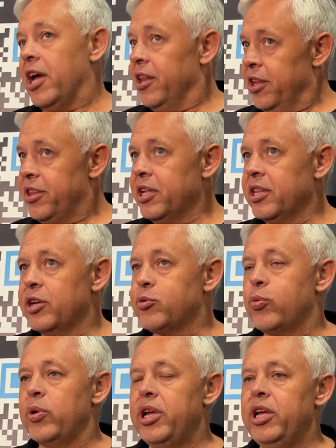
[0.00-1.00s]
other thing that
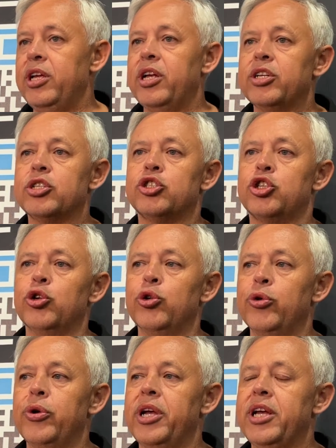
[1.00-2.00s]
we
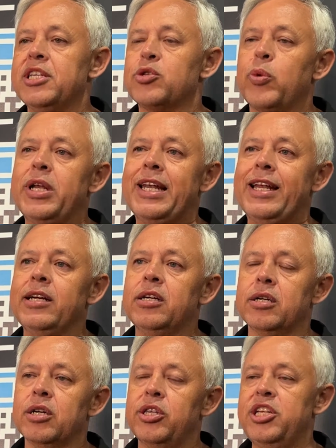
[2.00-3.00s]
do is we link
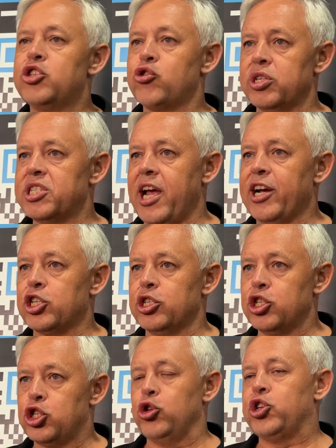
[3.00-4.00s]
these transactions
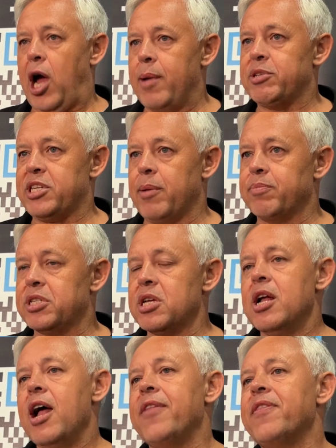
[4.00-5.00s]
to timestamps.
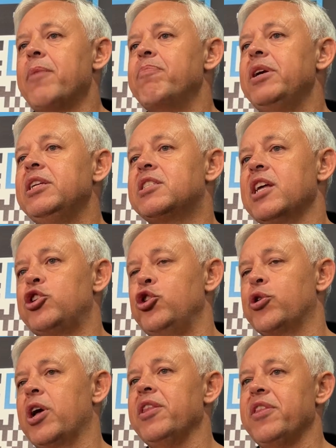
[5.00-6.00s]
And that means that you
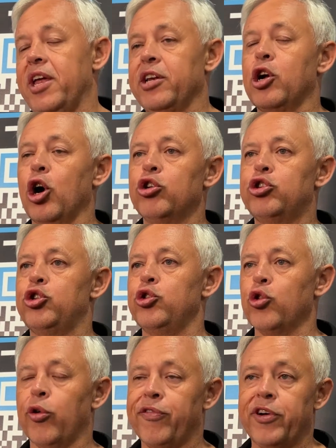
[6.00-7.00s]
can then go to
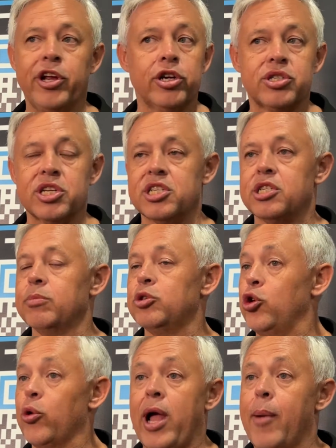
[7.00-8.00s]
your video system, to your
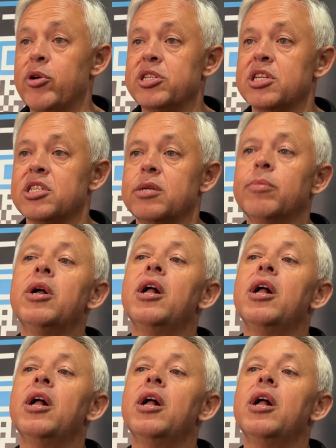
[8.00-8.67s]
camera system,